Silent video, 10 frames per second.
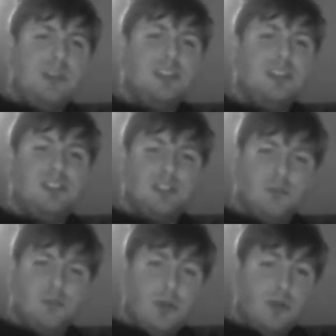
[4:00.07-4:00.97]
peaches
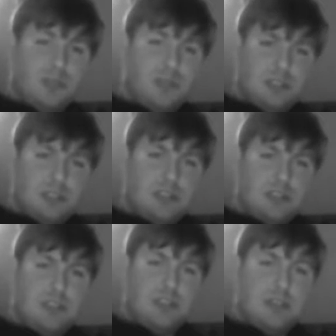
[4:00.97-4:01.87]
and roses.
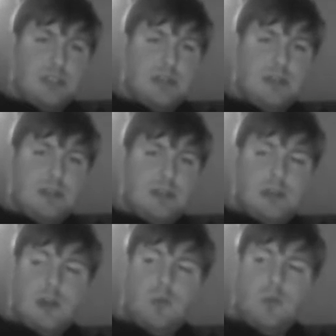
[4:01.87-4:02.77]

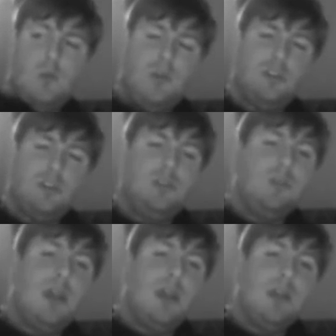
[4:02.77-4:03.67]
Once you're
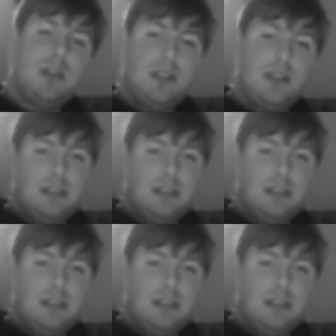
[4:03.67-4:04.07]
married,